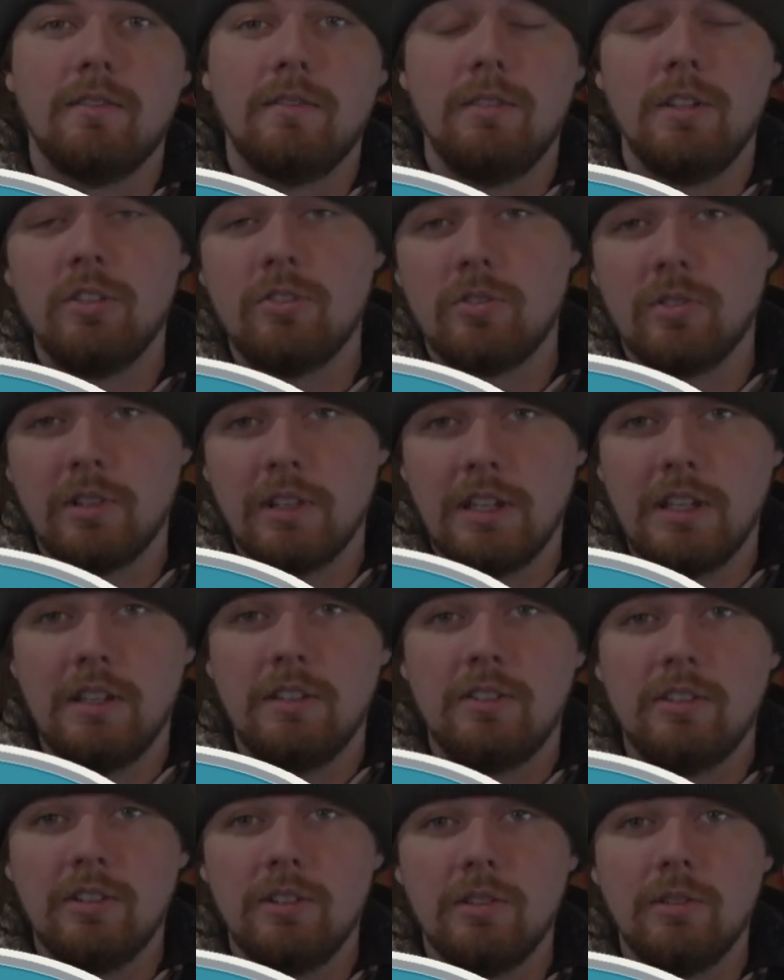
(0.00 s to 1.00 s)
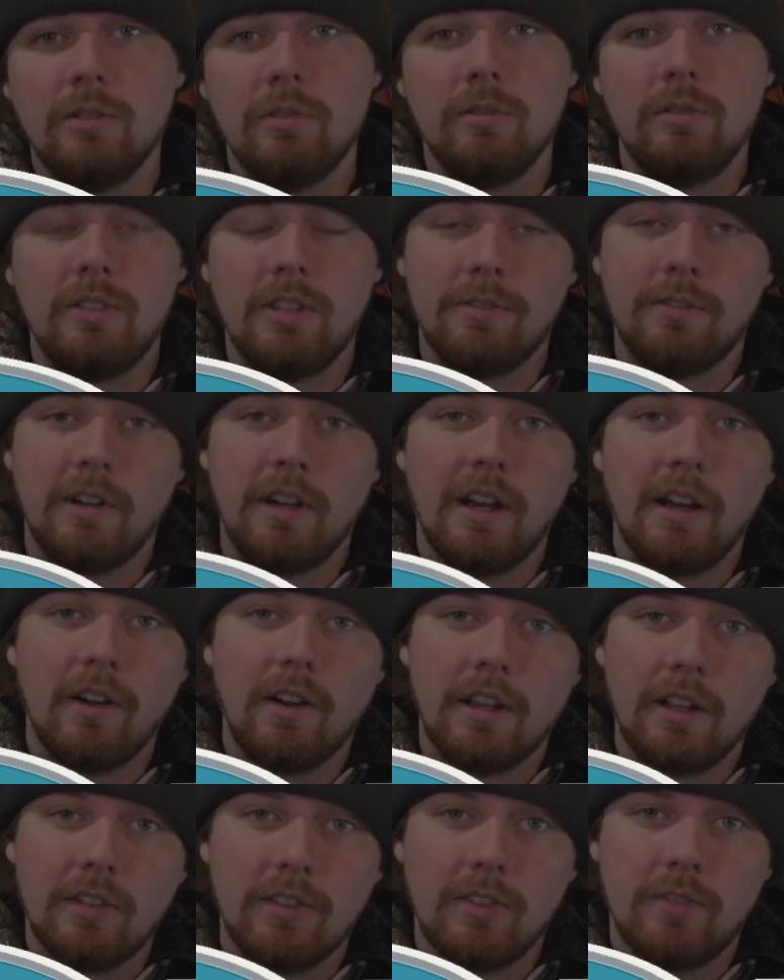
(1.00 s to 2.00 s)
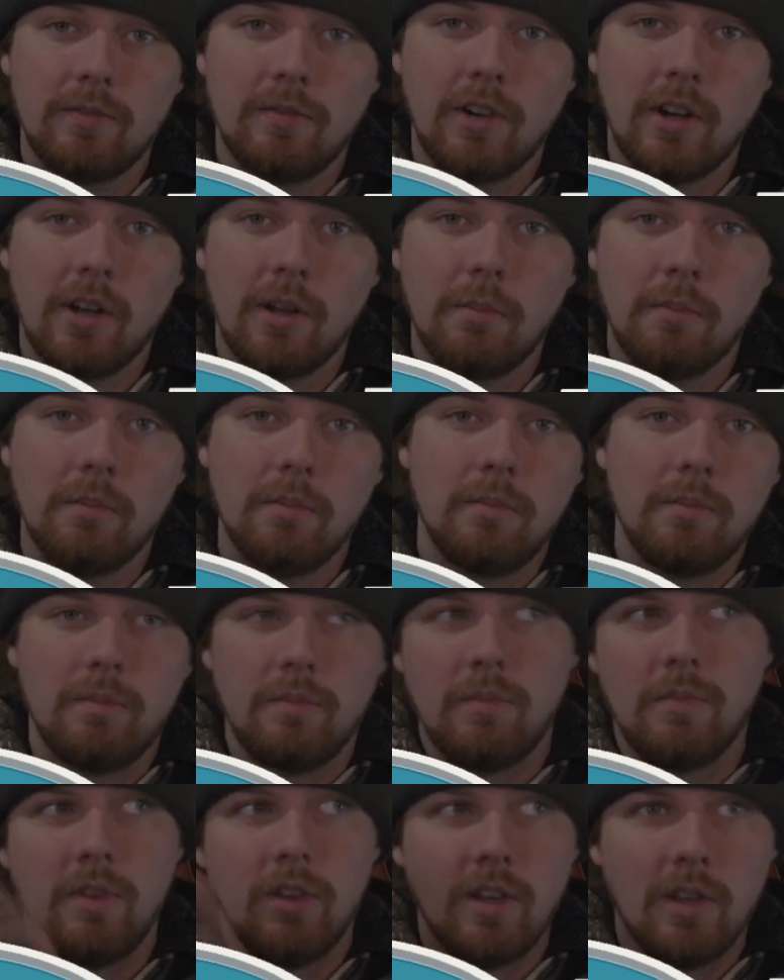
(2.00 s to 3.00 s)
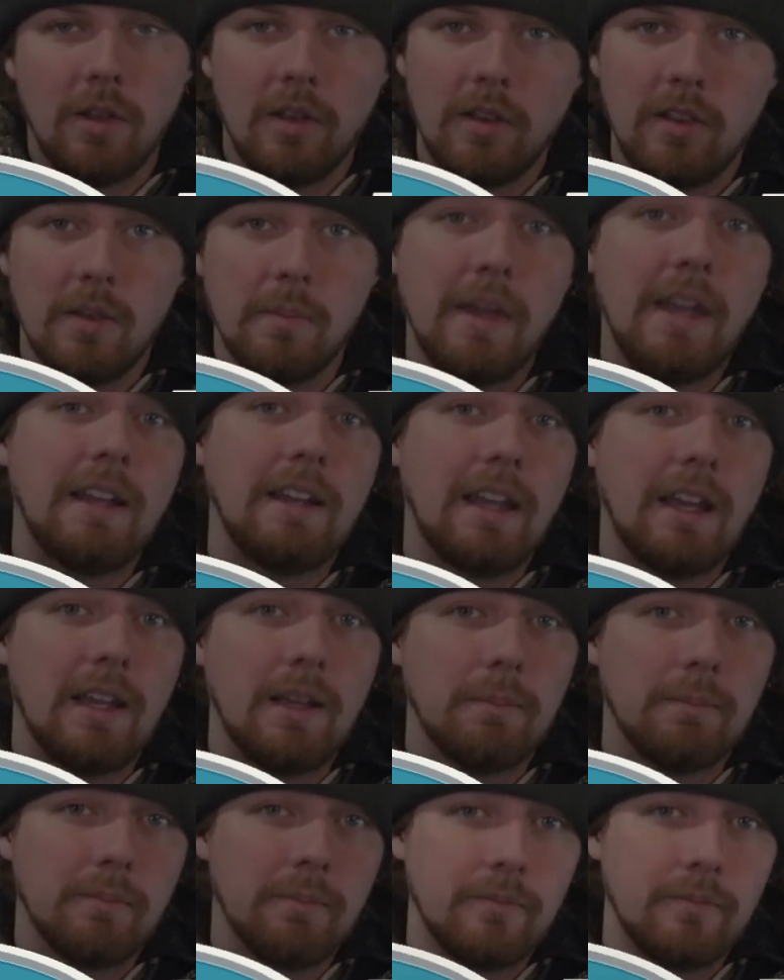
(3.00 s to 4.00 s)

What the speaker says: visually to different areas from the main game.